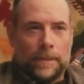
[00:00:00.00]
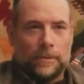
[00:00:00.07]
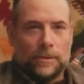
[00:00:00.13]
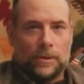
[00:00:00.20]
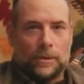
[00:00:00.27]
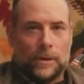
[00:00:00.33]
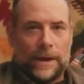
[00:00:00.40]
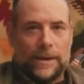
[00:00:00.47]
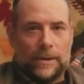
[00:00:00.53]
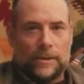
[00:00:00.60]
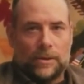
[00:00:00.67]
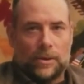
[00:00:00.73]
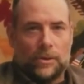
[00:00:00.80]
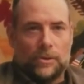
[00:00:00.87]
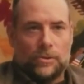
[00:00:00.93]
So I
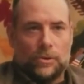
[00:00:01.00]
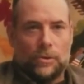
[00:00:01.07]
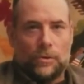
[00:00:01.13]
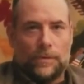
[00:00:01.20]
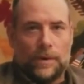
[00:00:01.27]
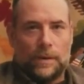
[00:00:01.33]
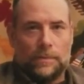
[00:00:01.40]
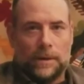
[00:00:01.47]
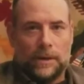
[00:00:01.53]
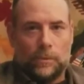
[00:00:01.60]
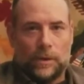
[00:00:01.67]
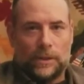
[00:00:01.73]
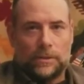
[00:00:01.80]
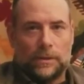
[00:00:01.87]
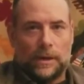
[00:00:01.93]
encourage you, if anybody
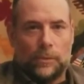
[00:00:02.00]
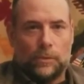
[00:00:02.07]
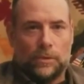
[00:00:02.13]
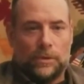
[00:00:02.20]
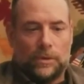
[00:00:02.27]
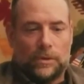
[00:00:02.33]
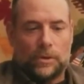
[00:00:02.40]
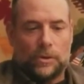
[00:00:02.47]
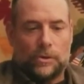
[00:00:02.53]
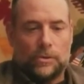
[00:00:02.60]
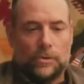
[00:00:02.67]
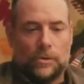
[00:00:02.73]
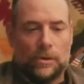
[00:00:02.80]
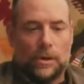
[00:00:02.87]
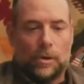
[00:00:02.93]
wants, I really encourage
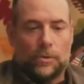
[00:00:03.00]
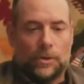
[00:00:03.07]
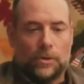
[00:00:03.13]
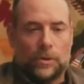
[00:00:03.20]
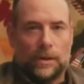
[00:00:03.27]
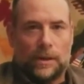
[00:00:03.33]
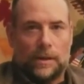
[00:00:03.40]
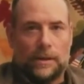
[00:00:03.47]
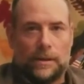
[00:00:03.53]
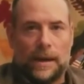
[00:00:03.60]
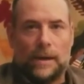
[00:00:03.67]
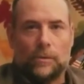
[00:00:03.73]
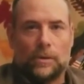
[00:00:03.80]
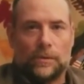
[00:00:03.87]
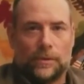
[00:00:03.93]
you to go there to get in
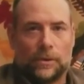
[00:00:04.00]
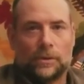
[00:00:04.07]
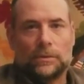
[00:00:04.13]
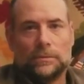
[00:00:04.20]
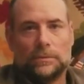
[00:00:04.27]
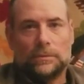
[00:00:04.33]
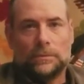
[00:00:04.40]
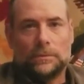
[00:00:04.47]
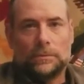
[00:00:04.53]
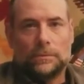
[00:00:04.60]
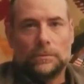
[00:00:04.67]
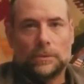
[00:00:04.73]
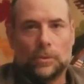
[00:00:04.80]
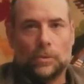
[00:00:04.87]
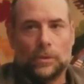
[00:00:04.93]
that river.
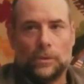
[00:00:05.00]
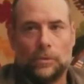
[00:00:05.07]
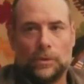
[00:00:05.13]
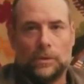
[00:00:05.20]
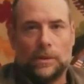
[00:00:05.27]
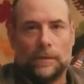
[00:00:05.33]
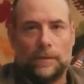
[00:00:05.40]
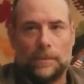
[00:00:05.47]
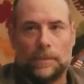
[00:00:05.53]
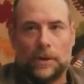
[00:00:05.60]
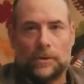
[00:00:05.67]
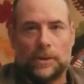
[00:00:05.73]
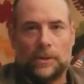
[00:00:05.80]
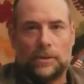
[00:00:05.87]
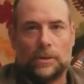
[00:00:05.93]
You really receive the
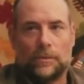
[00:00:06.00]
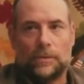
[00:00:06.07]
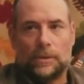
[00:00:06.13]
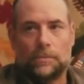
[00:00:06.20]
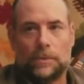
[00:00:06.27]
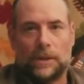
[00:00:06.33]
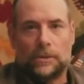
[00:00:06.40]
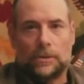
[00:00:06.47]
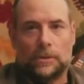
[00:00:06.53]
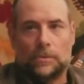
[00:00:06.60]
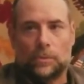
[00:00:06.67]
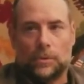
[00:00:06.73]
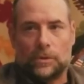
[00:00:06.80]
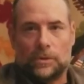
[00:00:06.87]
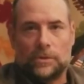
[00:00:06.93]
impartation of His presence,
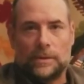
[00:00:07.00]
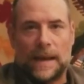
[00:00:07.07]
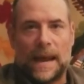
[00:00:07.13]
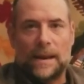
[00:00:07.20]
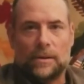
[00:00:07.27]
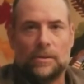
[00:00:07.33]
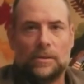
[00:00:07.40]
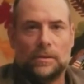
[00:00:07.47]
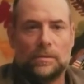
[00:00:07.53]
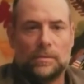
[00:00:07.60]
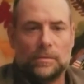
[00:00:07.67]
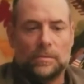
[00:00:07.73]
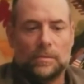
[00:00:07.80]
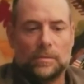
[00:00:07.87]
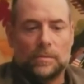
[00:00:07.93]
where there's not,
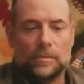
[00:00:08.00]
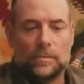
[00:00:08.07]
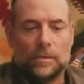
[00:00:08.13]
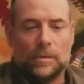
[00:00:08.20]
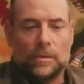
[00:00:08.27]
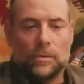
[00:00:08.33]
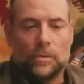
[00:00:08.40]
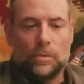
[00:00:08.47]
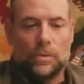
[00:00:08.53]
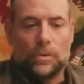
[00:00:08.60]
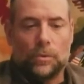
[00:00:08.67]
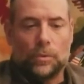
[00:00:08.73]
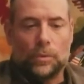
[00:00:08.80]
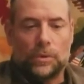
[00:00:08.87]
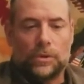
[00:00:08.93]
where,
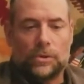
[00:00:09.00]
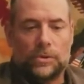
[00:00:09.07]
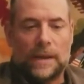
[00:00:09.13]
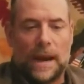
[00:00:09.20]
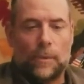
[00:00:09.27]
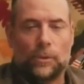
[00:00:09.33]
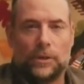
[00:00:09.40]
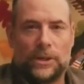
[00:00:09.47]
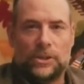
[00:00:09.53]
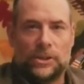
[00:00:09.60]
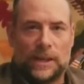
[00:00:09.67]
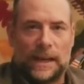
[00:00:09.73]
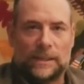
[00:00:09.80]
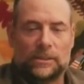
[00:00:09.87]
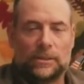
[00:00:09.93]
there's not
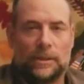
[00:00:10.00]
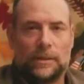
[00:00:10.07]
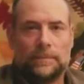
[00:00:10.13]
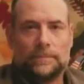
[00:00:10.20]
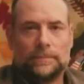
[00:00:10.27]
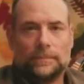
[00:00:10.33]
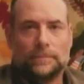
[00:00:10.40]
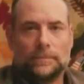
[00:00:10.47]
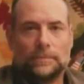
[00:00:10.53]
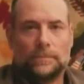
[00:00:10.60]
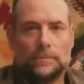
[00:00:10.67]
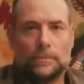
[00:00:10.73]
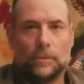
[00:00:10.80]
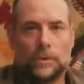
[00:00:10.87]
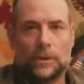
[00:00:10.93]
religiosity,
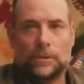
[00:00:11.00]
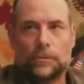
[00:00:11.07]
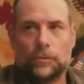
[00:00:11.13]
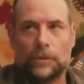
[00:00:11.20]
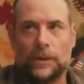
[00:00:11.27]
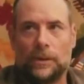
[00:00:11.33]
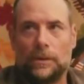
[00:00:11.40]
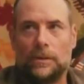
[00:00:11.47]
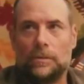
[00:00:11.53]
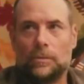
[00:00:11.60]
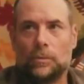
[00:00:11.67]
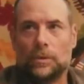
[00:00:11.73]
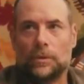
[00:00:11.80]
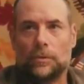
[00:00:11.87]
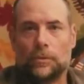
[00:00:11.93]
where there's free,
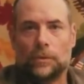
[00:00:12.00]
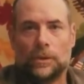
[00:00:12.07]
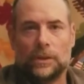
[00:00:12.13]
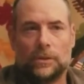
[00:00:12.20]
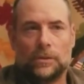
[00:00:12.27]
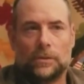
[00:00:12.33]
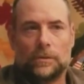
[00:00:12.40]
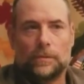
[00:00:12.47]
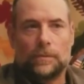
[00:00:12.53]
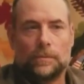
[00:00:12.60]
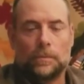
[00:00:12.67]
where there's religious